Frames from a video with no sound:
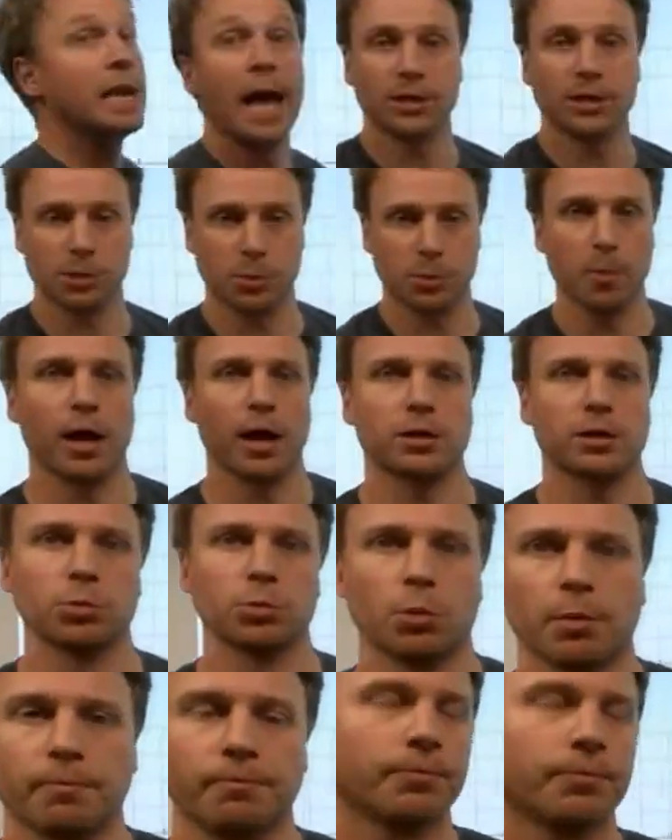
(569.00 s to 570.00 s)
maximum.
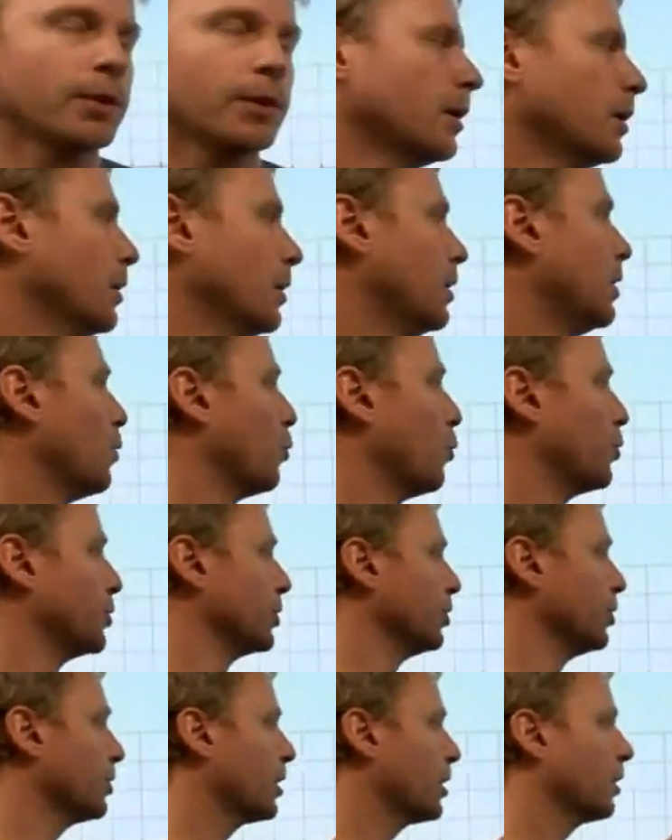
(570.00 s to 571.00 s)
When you're
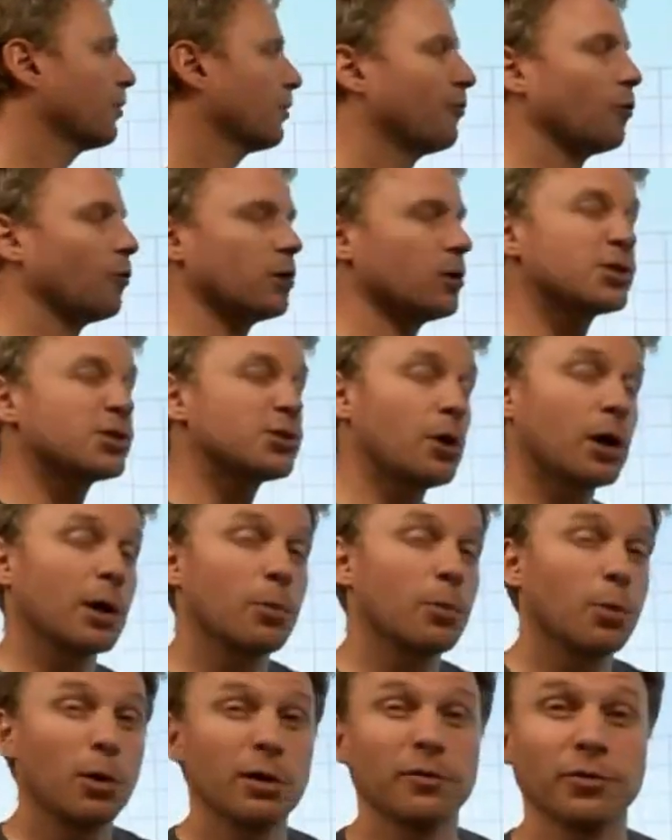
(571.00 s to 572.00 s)
looking for a starting
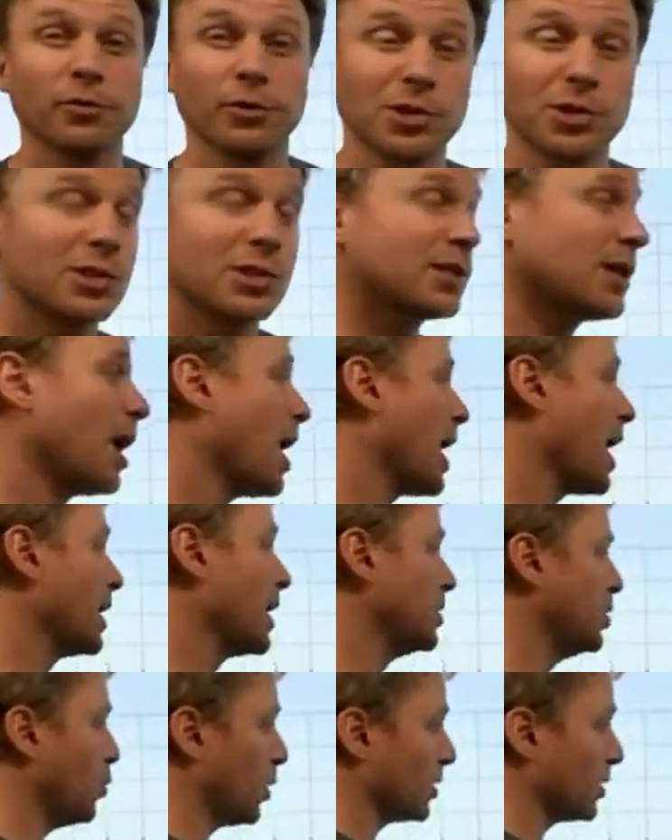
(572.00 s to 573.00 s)
point for sine,
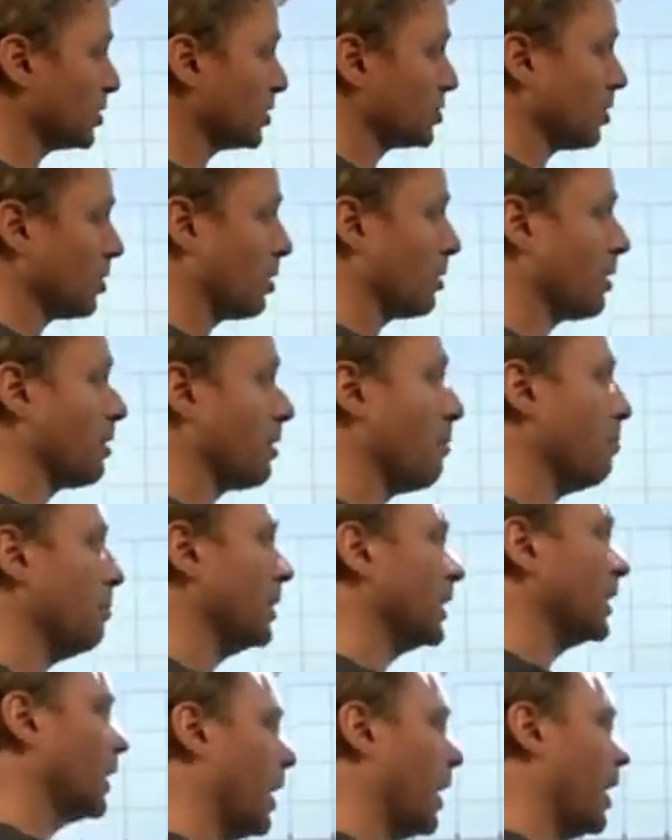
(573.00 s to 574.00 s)
you want to start on the
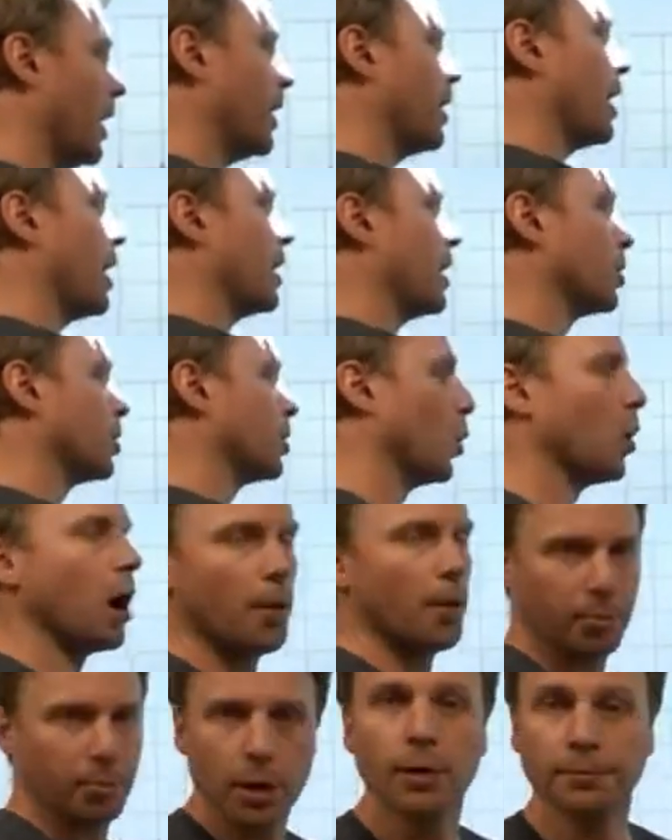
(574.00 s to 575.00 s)
midline and go up.
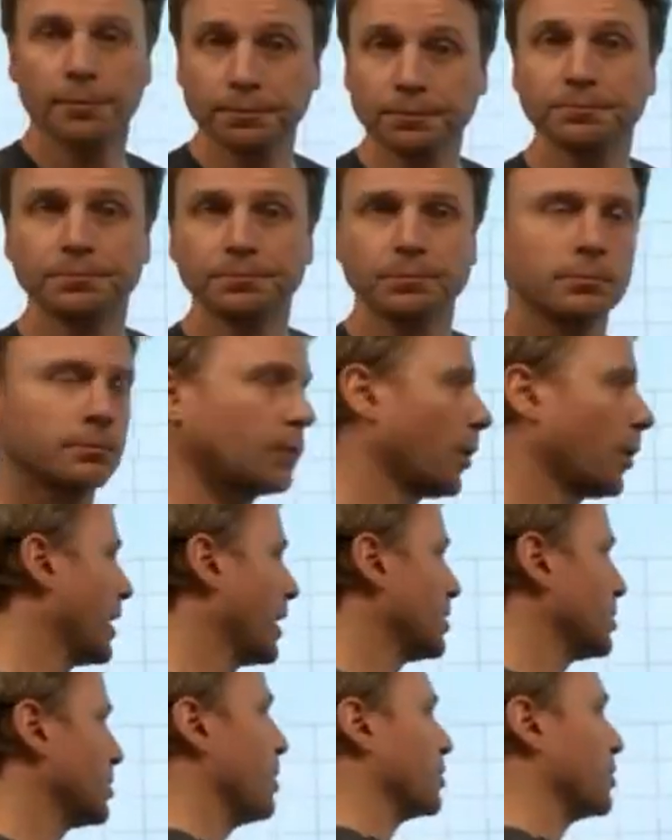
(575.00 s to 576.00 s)
Okay, just
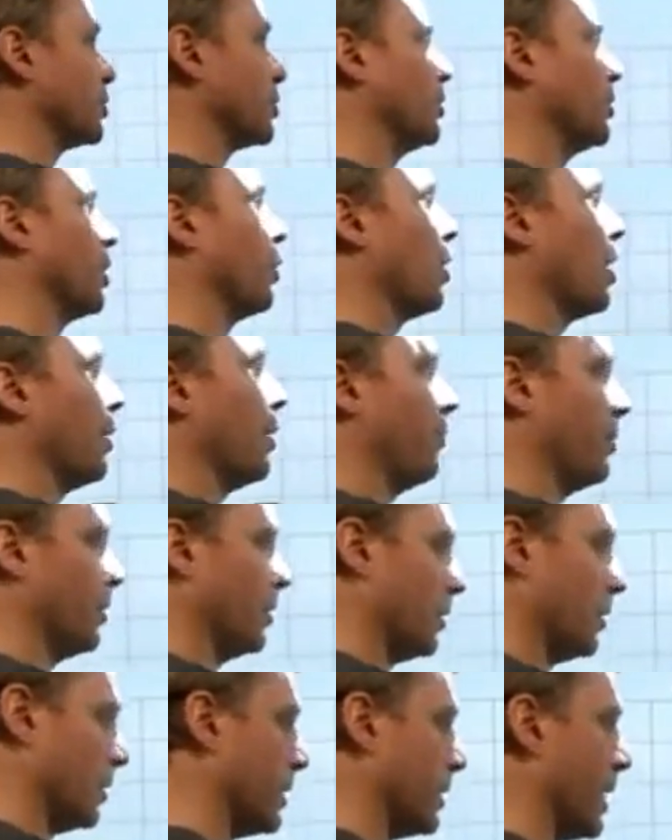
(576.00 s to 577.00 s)
make sure you go up,
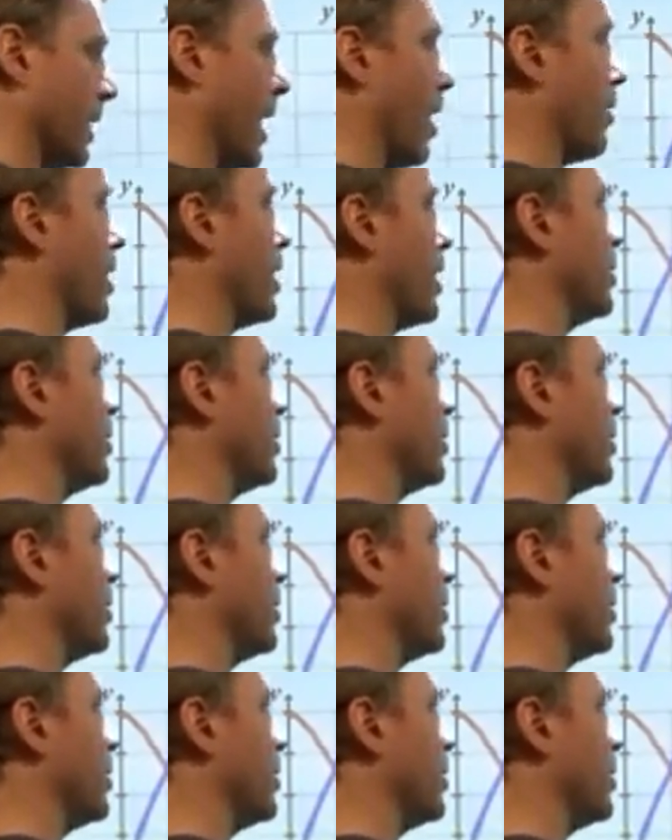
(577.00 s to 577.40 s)
down, and you get